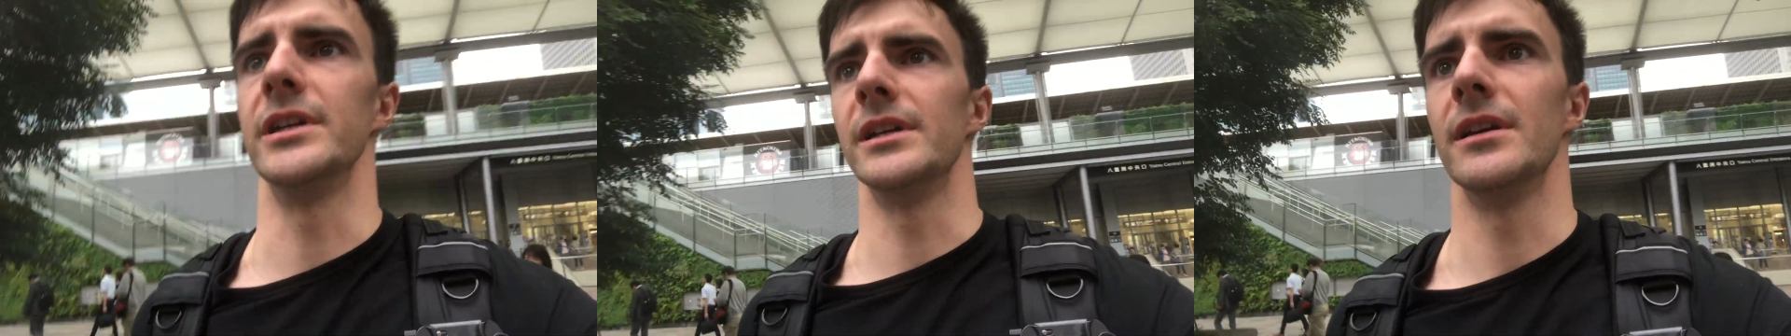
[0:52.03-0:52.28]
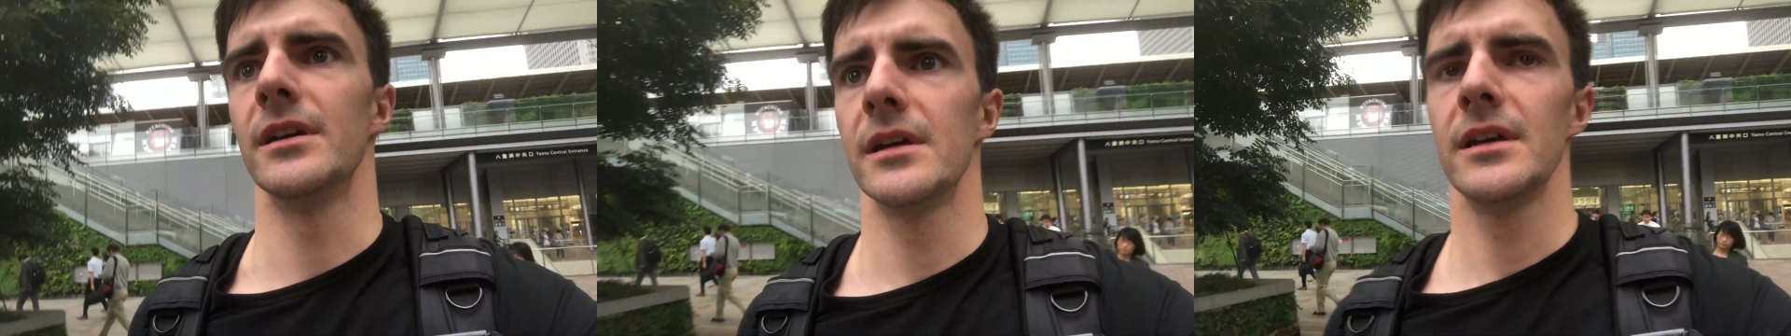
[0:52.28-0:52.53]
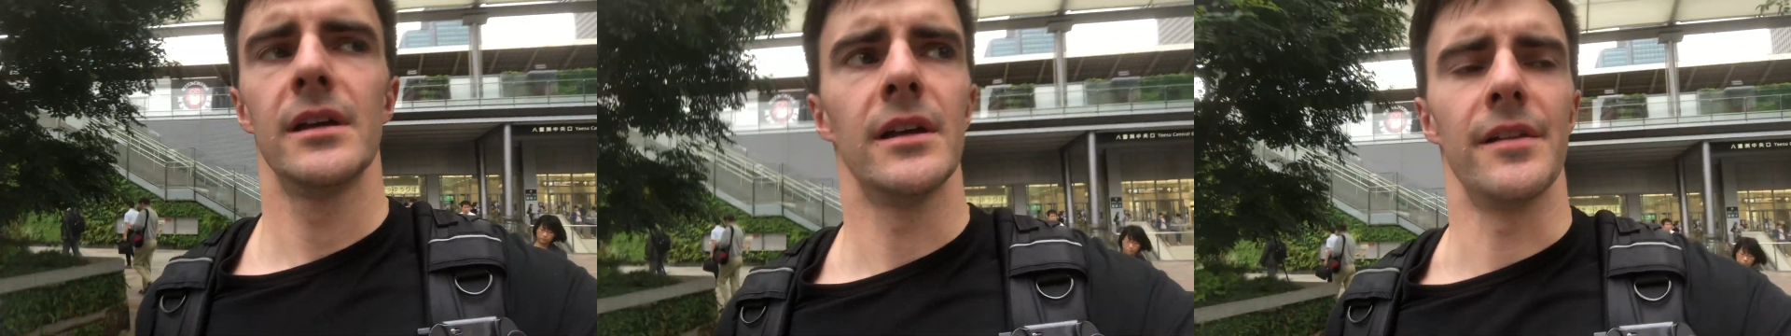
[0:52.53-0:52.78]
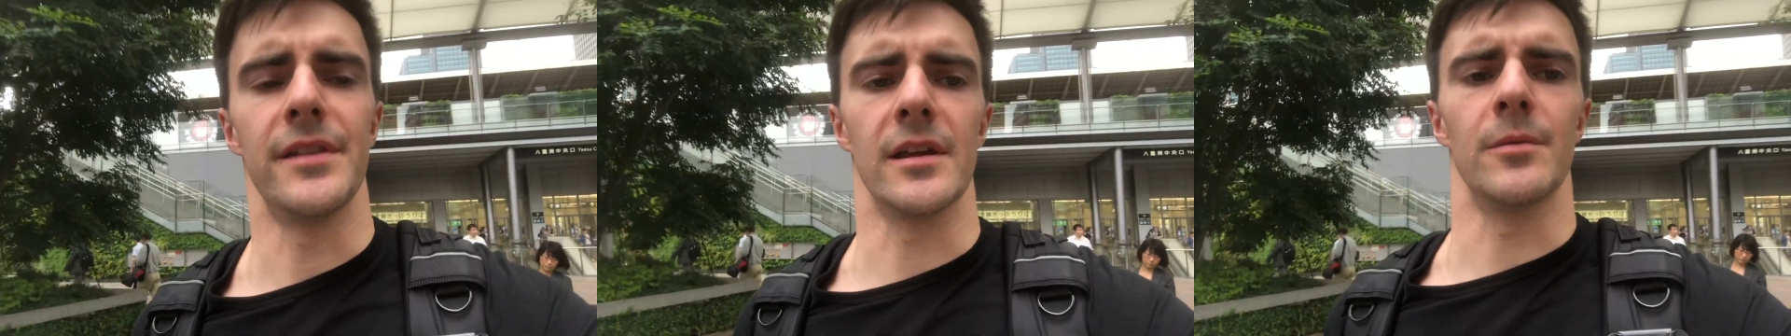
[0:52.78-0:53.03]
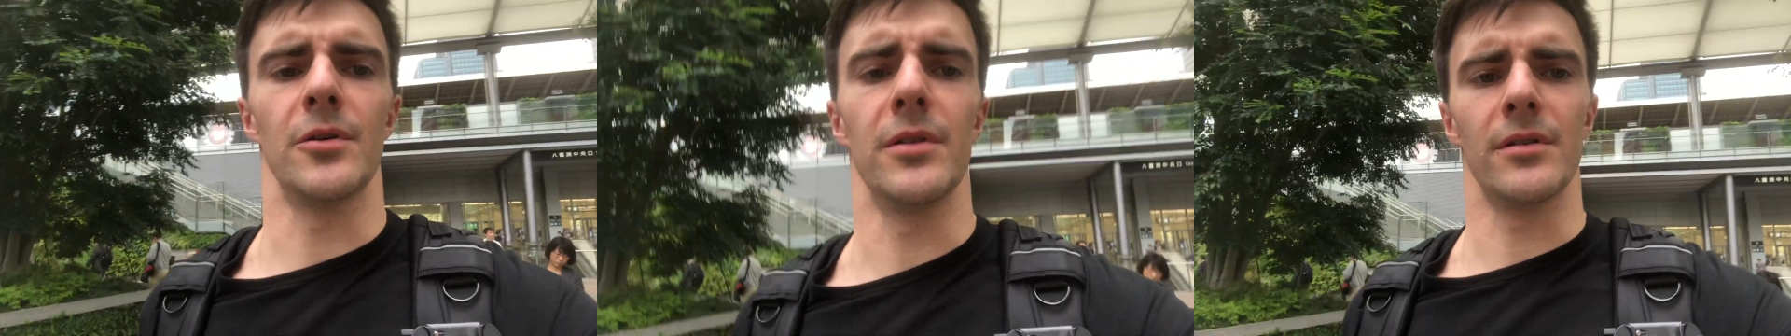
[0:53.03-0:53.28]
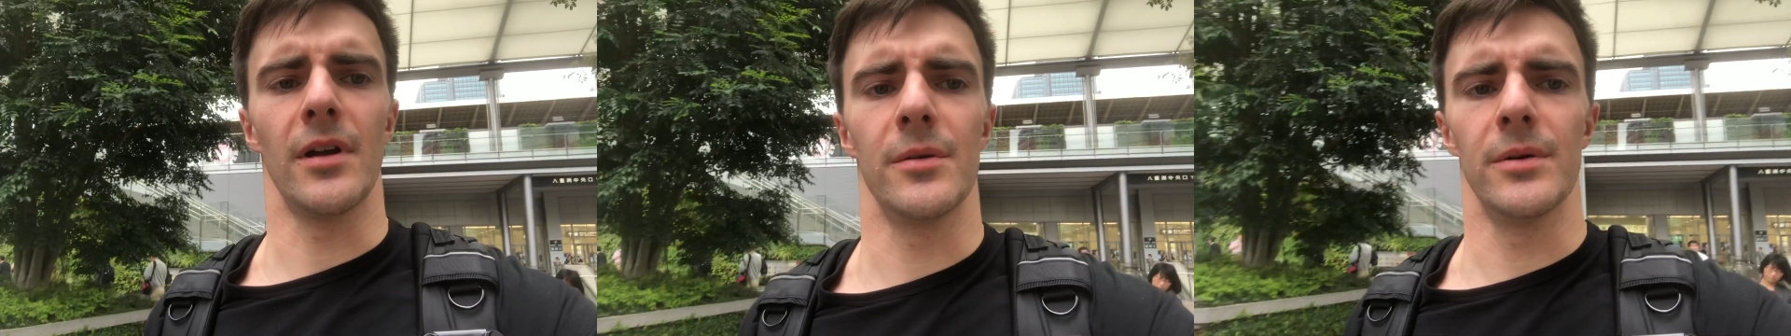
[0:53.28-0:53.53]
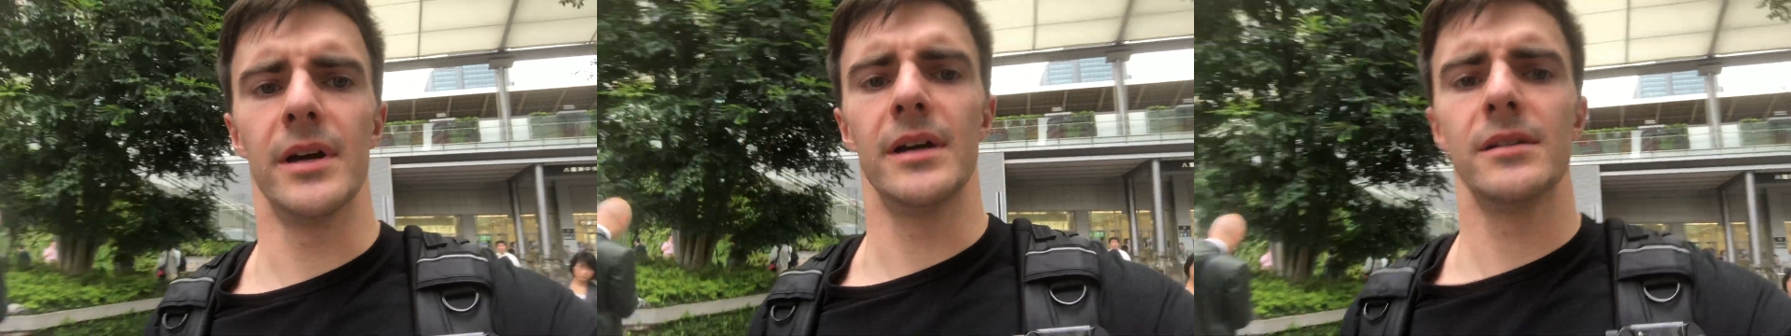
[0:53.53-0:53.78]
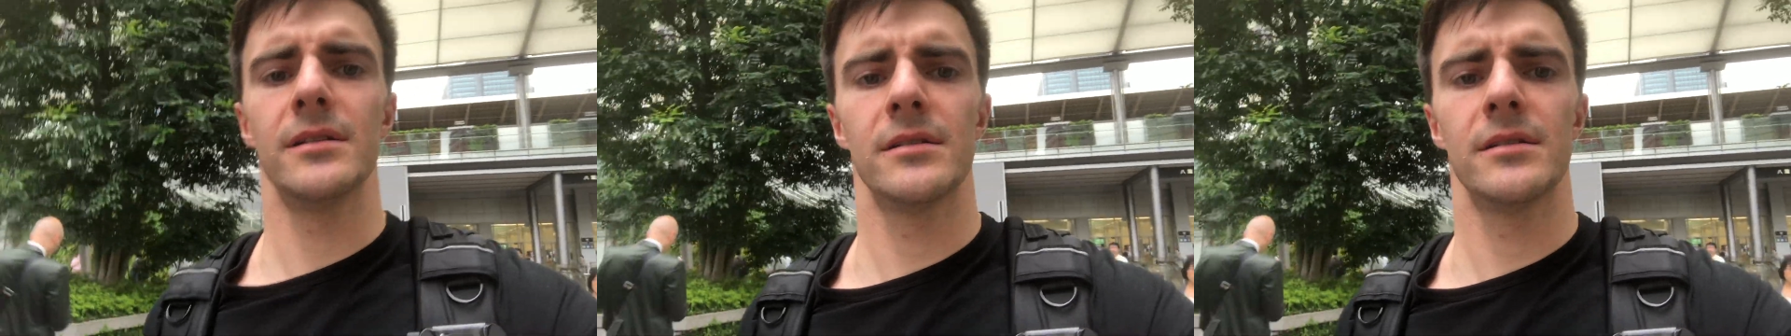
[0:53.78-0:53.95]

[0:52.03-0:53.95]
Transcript: I think I'm going the right way.